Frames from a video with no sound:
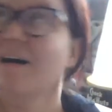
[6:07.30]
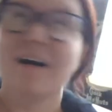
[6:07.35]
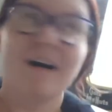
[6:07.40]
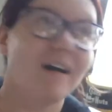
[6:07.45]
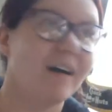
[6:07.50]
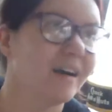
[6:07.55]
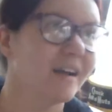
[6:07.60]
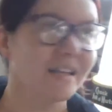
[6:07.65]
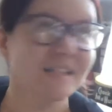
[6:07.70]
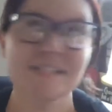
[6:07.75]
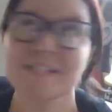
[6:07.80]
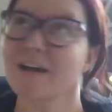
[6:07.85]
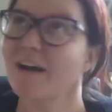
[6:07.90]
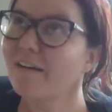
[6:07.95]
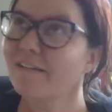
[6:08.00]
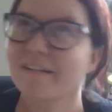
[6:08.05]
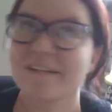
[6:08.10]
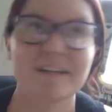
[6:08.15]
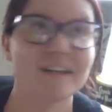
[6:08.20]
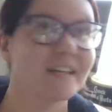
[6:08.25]
it's
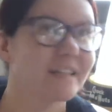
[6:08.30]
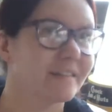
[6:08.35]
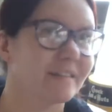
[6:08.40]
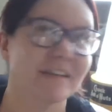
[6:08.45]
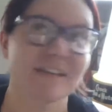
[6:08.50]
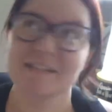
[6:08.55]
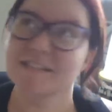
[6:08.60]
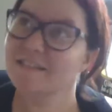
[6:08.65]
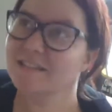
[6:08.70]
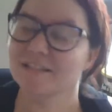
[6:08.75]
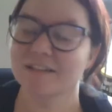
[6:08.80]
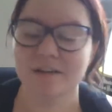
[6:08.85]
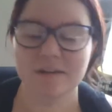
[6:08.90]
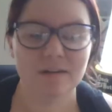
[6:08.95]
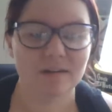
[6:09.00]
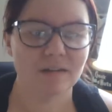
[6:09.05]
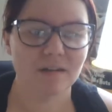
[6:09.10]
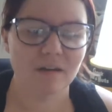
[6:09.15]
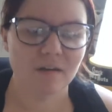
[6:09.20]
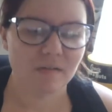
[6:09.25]
all good. Cause
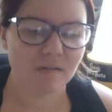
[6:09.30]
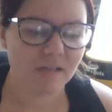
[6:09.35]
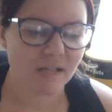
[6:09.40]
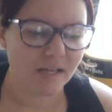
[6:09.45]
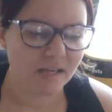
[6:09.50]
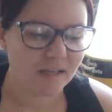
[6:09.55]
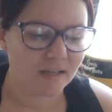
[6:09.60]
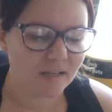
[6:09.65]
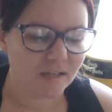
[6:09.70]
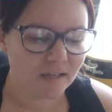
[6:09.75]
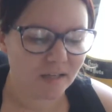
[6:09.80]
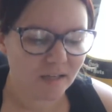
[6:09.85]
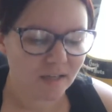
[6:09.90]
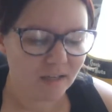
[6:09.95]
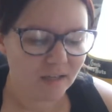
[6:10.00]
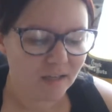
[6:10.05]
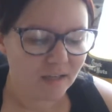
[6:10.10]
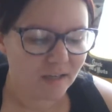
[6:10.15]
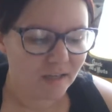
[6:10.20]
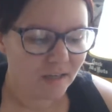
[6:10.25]
you know, like,
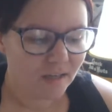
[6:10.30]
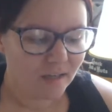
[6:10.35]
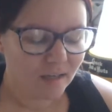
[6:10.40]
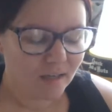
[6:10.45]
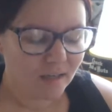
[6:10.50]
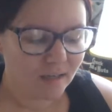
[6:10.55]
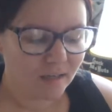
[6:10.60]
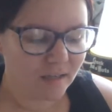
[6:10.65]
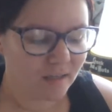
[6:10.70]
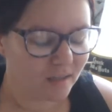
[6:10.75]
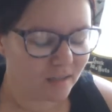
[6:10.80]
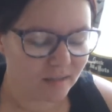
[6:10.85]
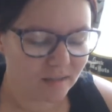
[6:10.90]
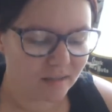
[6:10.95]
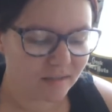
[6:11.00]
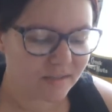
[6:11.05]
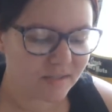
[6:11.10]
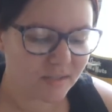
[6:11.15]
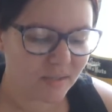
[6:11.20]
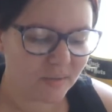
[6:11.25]

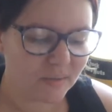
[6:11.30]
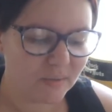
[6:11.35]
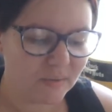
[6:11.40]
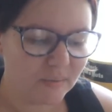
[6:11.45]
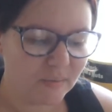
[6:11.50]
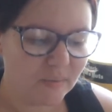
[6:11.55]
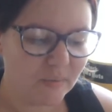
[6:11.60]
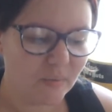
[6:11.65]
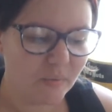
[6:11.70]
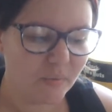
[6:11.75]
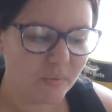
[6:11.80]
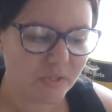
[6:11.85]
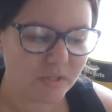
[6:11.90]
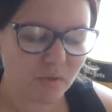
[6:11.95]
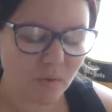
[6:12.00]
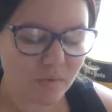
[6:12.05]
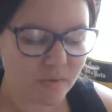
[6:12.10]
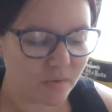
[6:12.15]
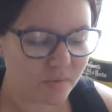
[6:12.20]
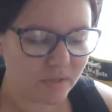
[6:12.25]
so we
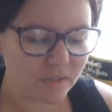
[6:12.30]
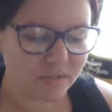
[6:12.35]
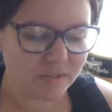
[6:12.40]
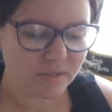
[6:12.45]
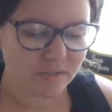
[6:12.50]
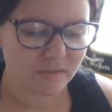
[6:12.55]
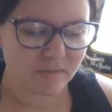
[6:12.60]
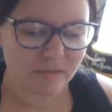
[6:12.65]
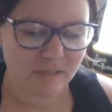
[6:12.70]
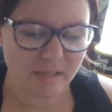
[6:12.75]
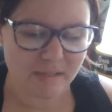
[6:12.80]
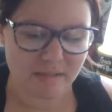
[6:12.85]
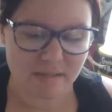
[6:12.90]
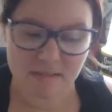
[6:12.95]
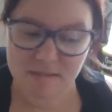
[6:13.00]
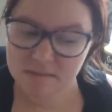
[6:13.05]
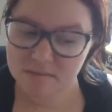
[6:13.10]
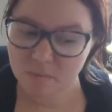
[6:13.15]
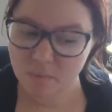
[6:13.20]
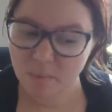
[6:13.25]
told the realtor, we're like,
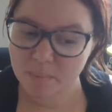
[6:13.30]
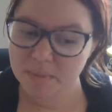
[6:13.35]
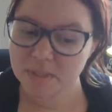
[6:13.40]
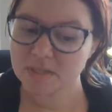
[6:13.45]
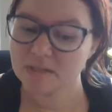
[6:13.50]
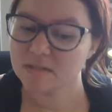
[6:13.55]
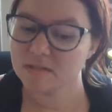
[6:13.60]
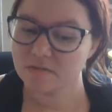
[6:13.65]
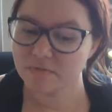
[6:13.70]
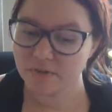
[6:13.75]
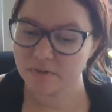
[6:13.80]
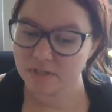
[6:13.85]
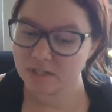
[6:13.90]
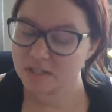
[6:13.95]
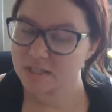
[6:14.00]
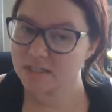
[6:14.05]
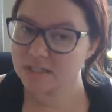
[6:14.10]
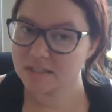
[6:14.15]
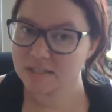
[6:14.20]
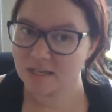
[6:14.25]
this woman is fucking
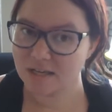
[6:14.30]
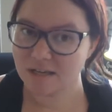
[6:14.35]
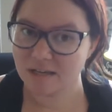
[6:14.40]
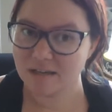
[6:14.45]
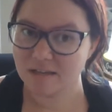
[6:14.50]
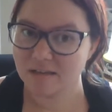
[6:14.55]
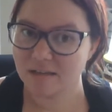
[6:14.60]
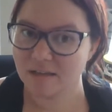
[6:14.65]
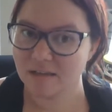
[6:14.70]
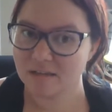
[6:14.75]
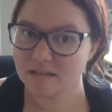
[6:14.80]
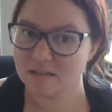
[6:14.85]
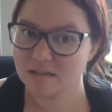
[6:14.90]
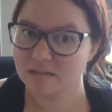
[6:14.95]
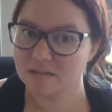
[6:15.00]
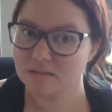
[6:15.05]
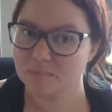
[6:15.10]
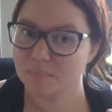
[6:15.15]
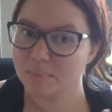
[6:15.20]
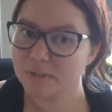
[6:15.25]
insane. Like,
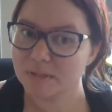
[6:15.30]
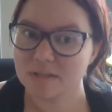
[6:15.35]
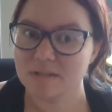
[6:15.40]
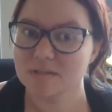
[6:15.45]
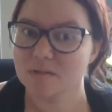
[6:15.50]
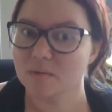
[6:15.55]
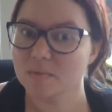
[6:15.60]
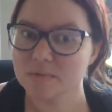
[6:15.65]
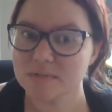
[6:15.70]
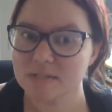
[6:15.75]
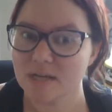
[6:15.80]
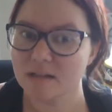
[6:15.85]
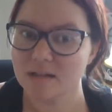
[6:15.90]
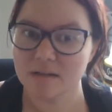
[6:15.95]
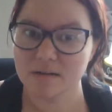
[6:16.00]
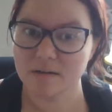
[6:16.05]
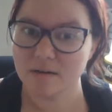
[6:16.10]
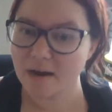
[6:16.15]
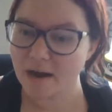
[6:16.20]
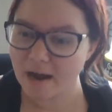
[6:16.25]
please don't sell
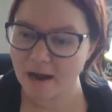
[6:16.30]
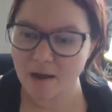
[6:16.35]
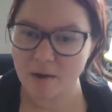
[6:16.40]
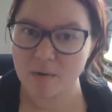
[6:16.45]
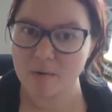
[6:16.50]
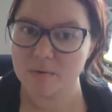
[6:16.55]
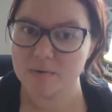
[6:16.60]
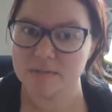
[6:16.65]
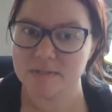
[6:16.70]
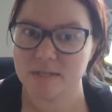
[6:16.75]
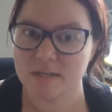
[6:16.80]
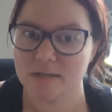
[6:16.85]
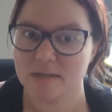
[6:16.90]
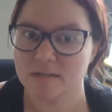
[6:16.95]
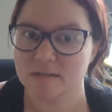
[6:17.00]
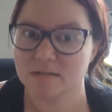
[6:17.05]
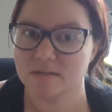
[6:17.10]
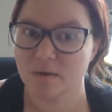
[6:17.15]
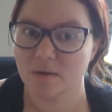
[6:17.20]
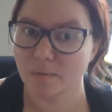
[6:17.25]
her a house.
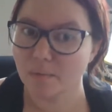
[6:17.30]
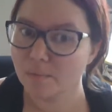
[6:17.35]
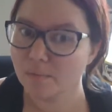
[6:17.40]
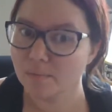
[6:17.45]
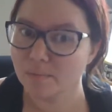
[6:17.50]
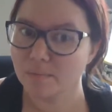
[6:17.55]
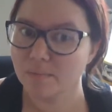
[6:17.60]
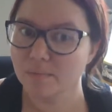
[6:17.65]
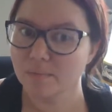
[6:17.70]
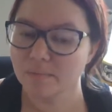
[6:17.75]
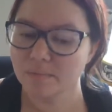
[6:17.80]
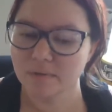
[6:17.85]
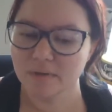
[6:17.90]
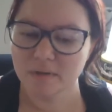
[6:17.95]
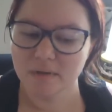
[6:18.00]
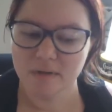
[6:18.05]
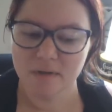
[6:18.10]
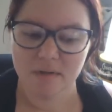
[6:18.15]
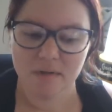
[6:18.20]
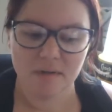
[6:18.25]
Like, don't,
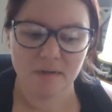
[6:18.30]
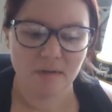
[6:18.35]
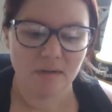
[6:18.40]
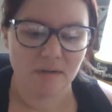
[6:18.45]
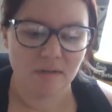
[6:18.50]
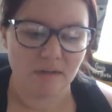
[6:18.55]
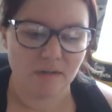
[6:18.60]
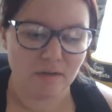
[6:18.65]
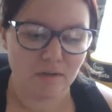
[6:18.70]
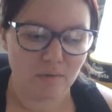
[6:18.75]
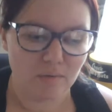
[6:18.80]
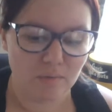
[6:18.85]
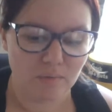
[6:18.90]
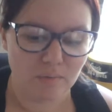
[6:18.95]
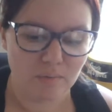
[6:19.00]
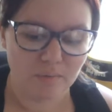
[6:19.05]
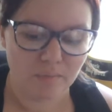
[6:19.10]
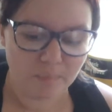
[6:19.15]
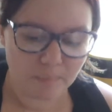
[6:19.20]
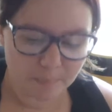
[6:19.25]
you
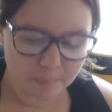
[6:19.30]
know.